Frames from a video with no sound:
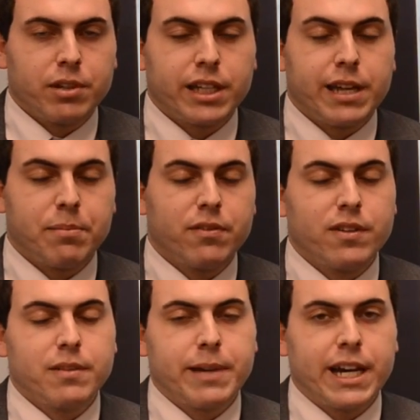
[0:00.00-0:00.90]
We get an
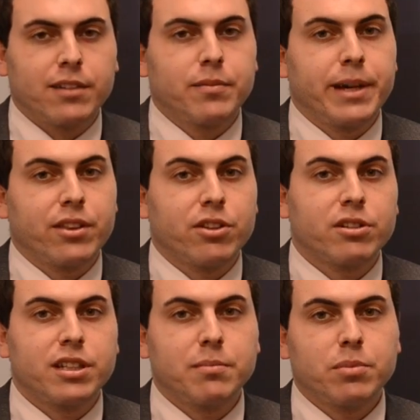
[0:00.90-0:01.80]
NPV back of about
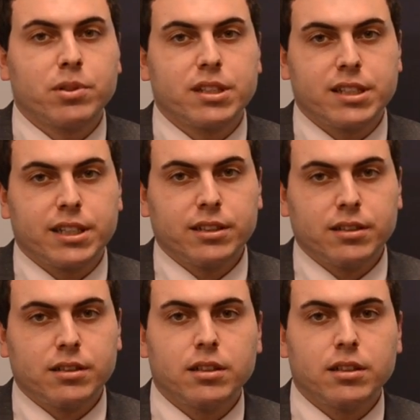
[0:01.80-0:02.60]
13.6,